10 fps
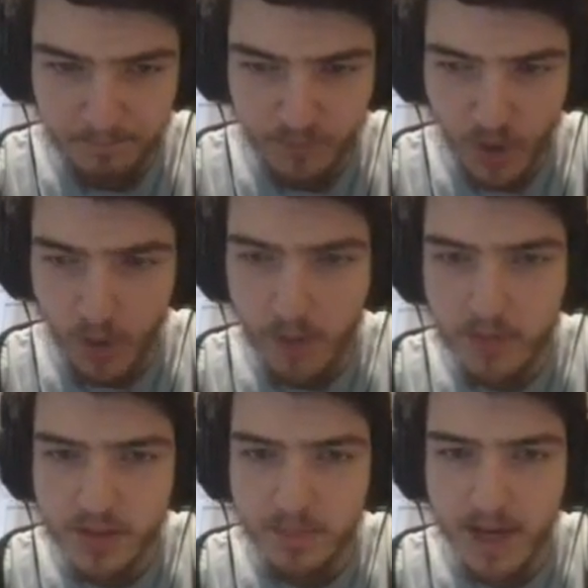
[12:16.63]
Or oh, maybe
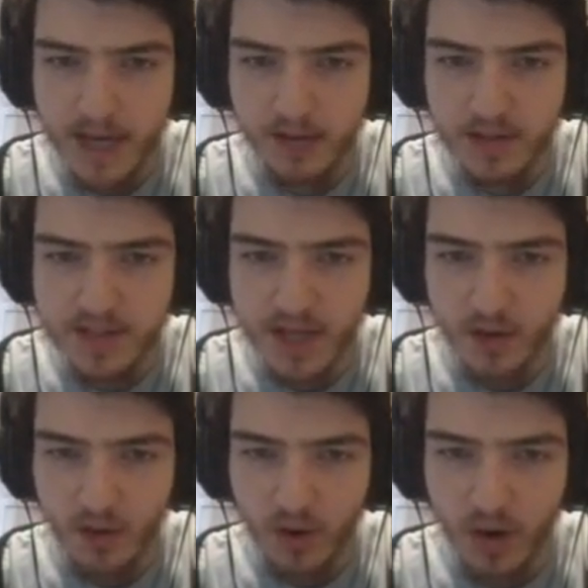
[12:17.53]
it's the pig ones that
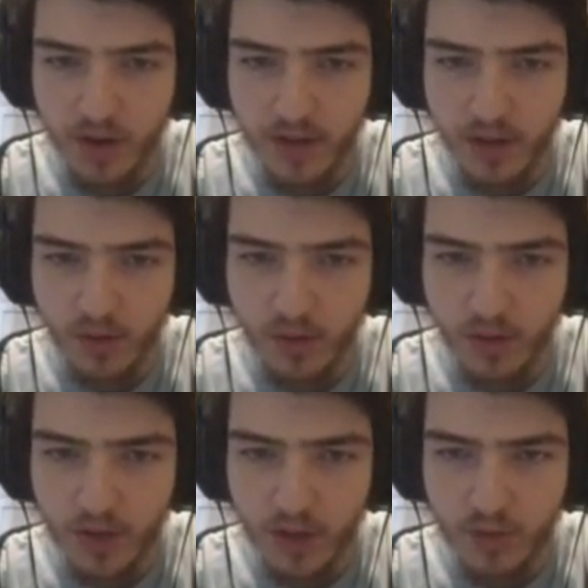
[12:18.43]
are that are
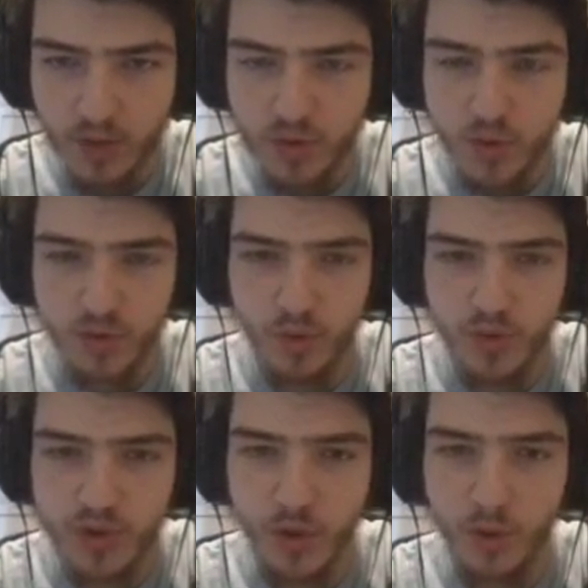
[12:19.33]
that are neutral
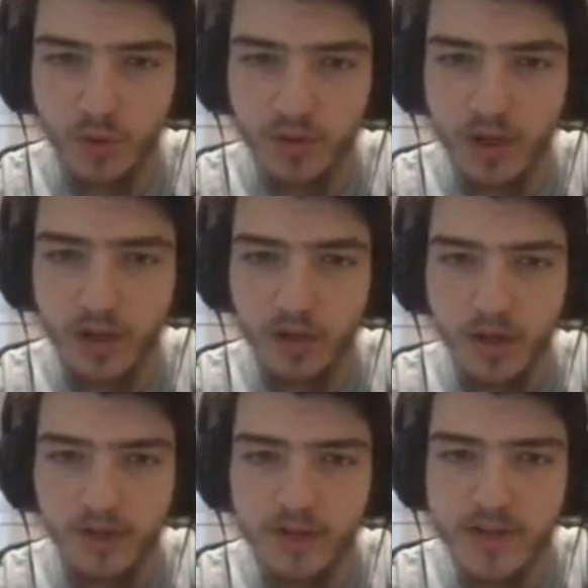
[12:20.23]
towards gold.
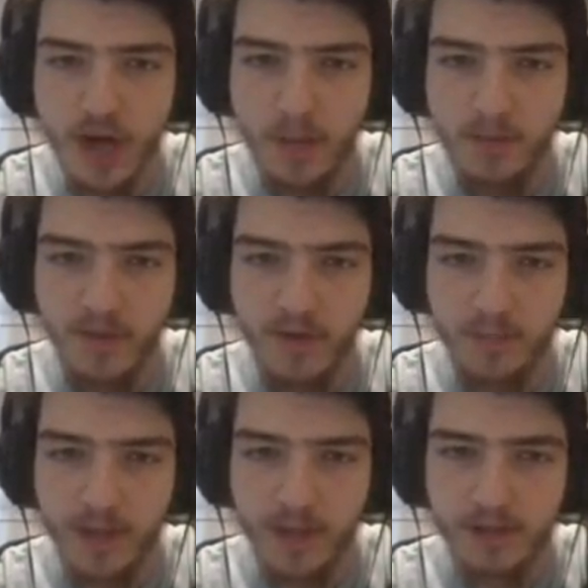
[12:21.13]
Not the zombified
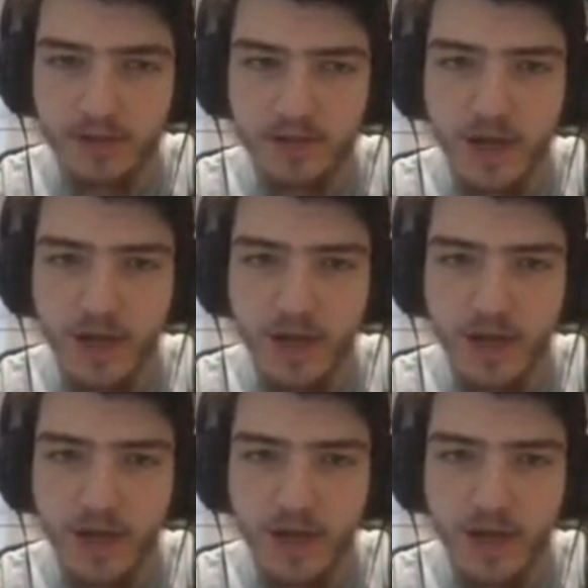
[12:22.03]
piglin.